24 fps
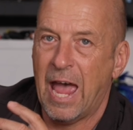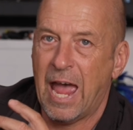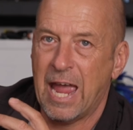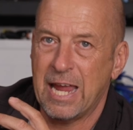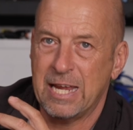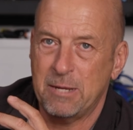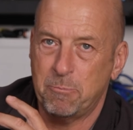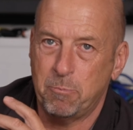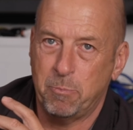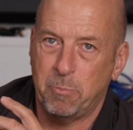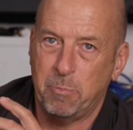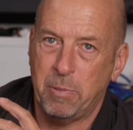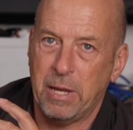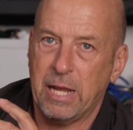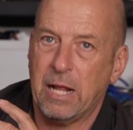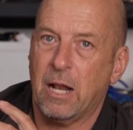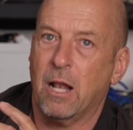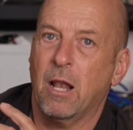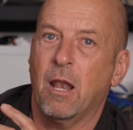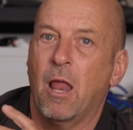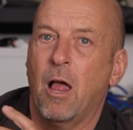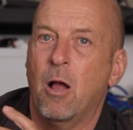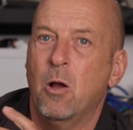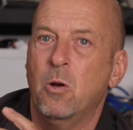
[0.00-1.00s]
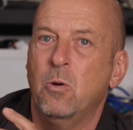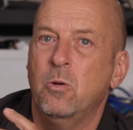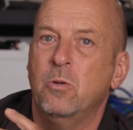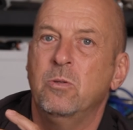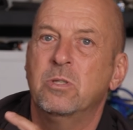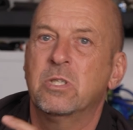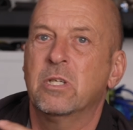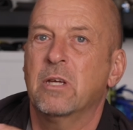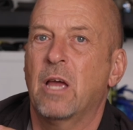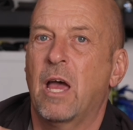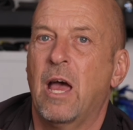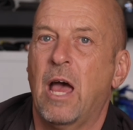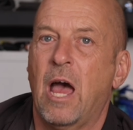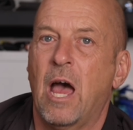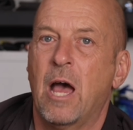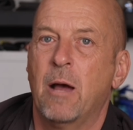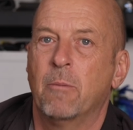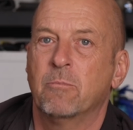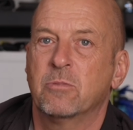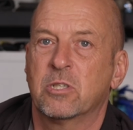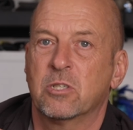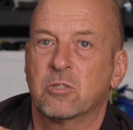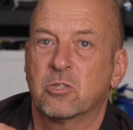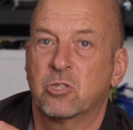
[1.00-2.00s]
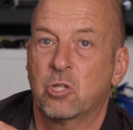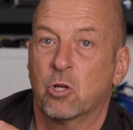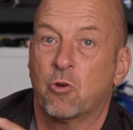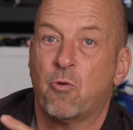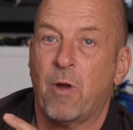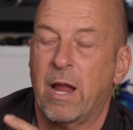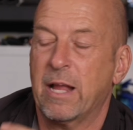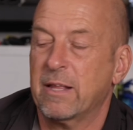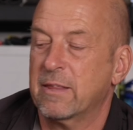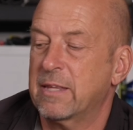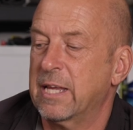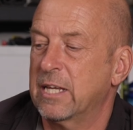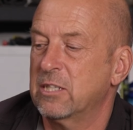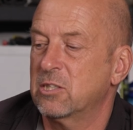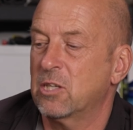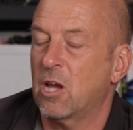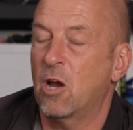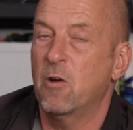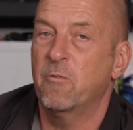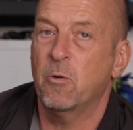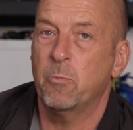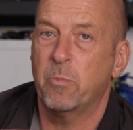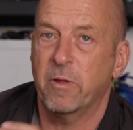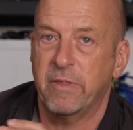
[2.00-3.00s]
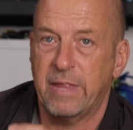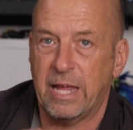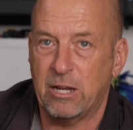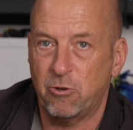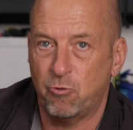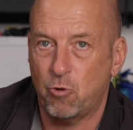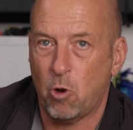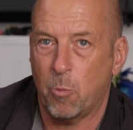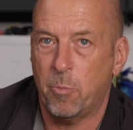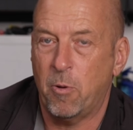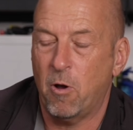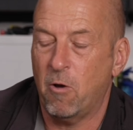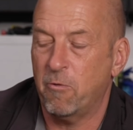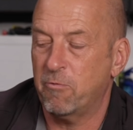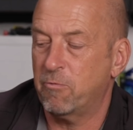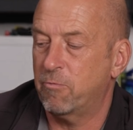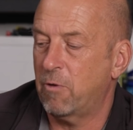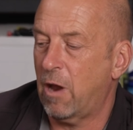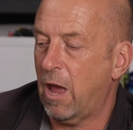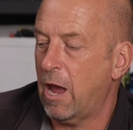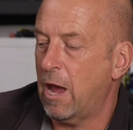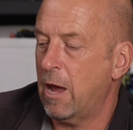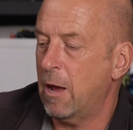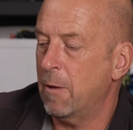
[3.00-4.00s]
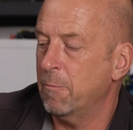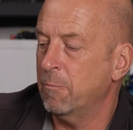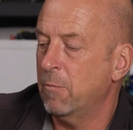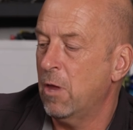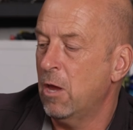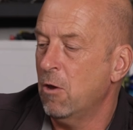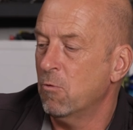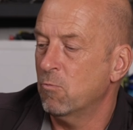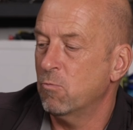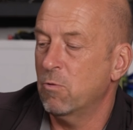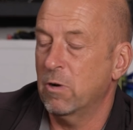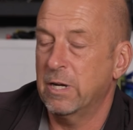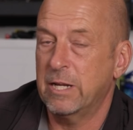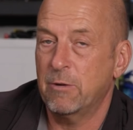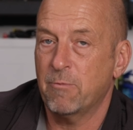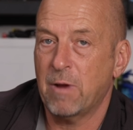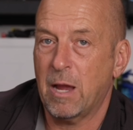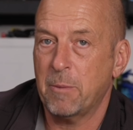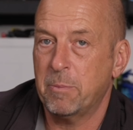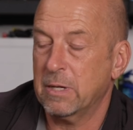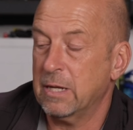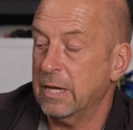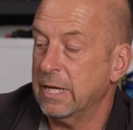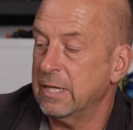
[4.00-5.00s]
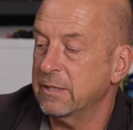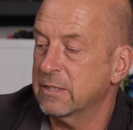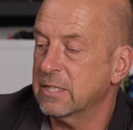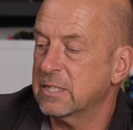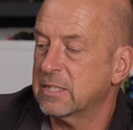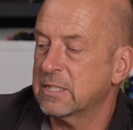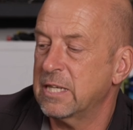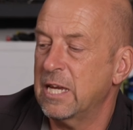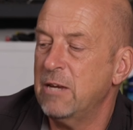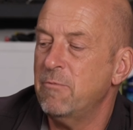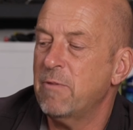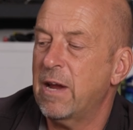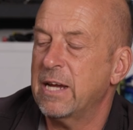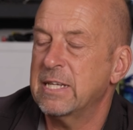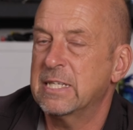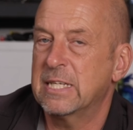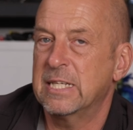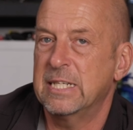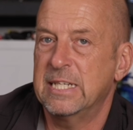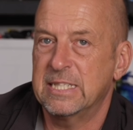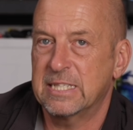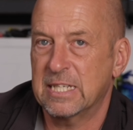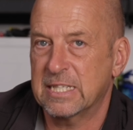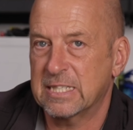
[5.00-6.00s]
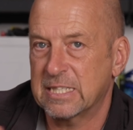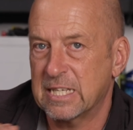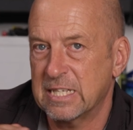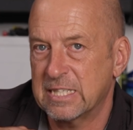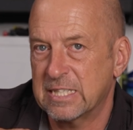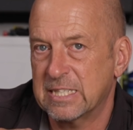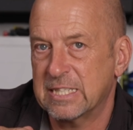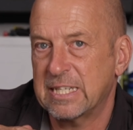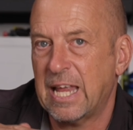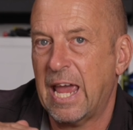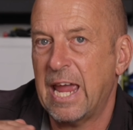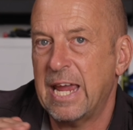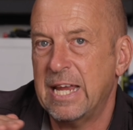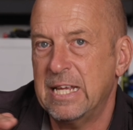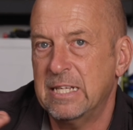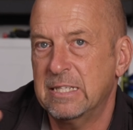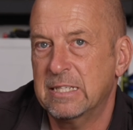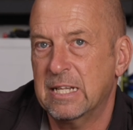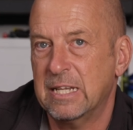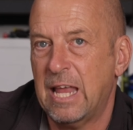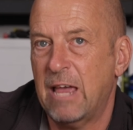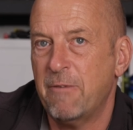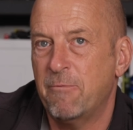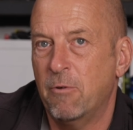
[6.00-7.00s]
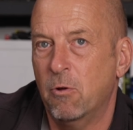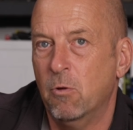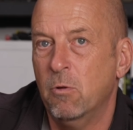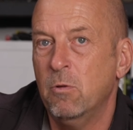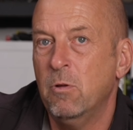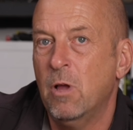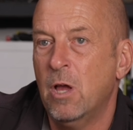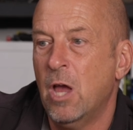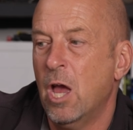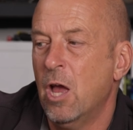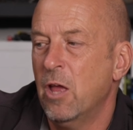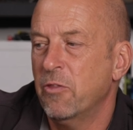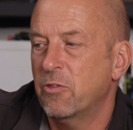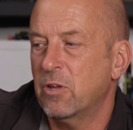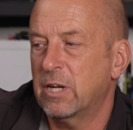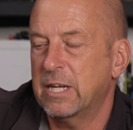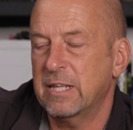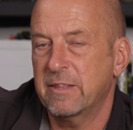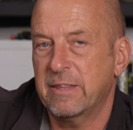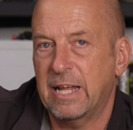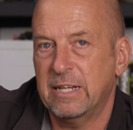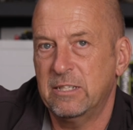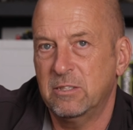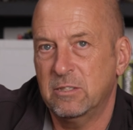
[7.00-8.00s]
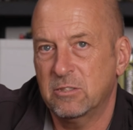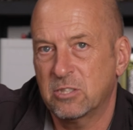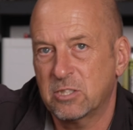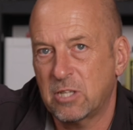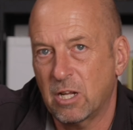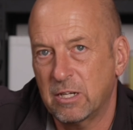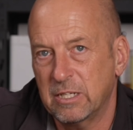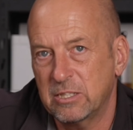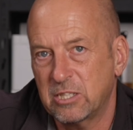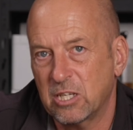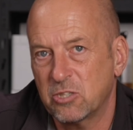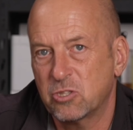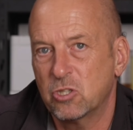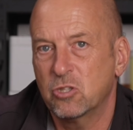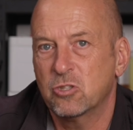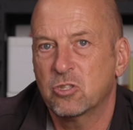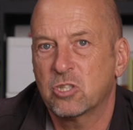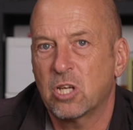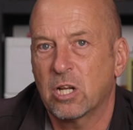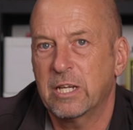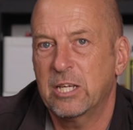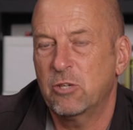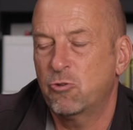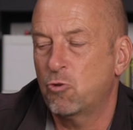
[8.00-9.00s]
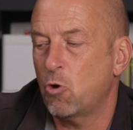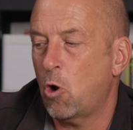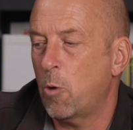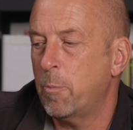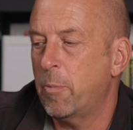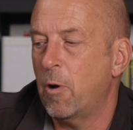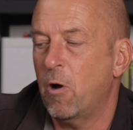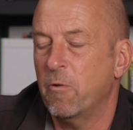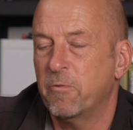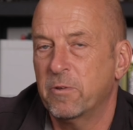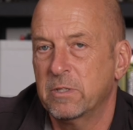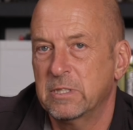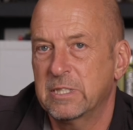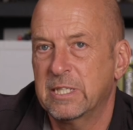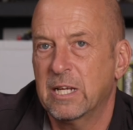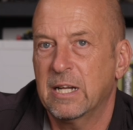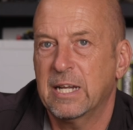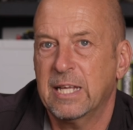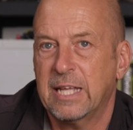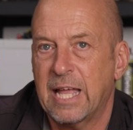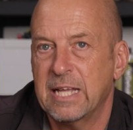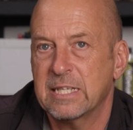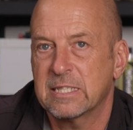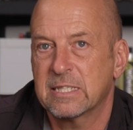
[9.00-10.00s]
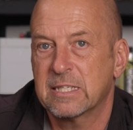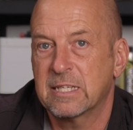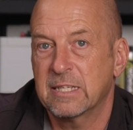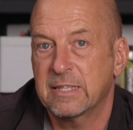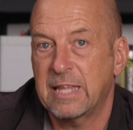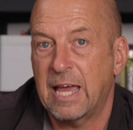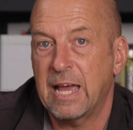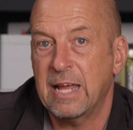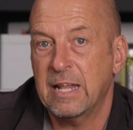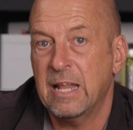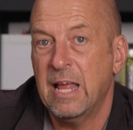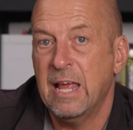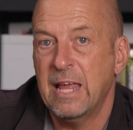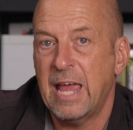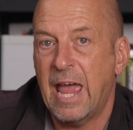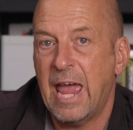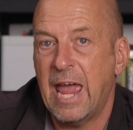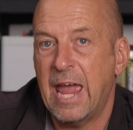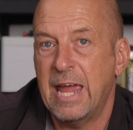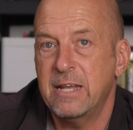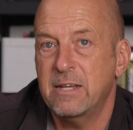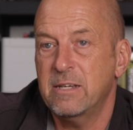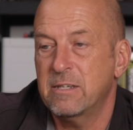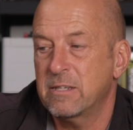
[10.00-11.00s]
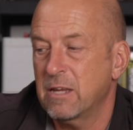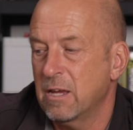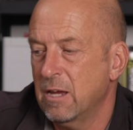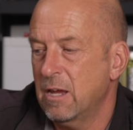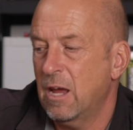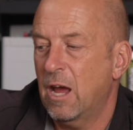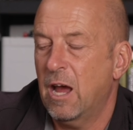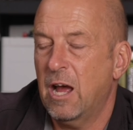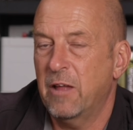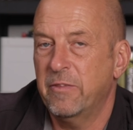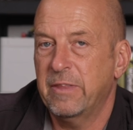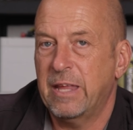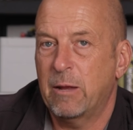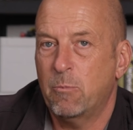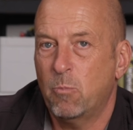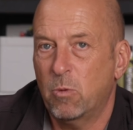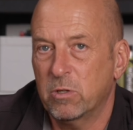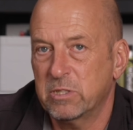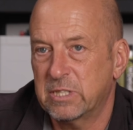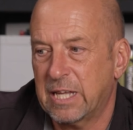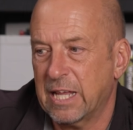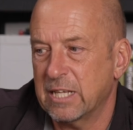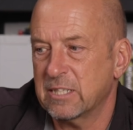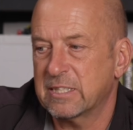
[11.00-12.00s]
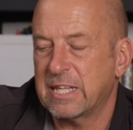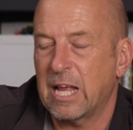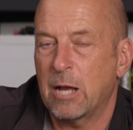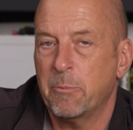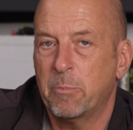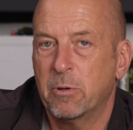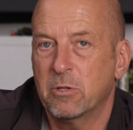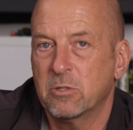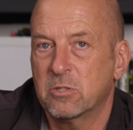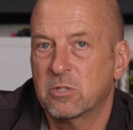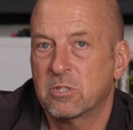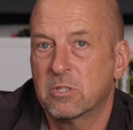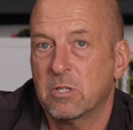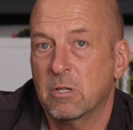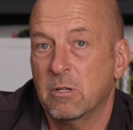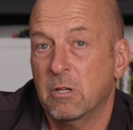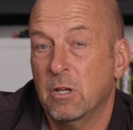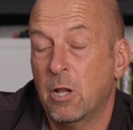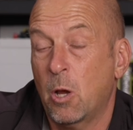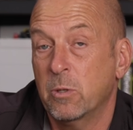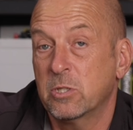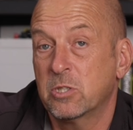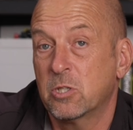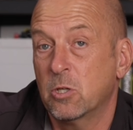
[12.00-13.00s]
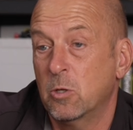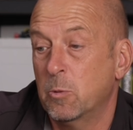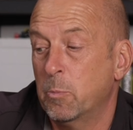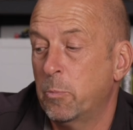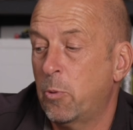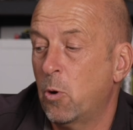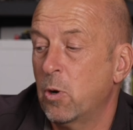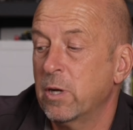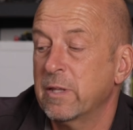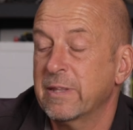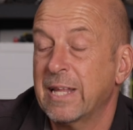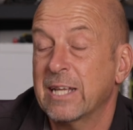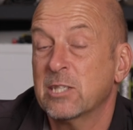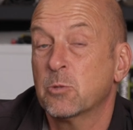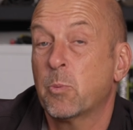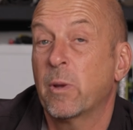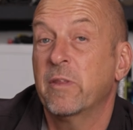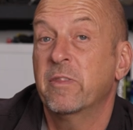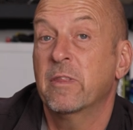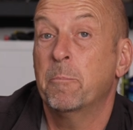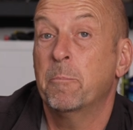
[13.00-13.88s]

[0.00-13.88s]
a big load to crank things over, but then drop off really rapidly. The C rating is a sustained level that it then doesn't suddenly drop off until it gets to that end, and then once it gets down below a certain point, that's when the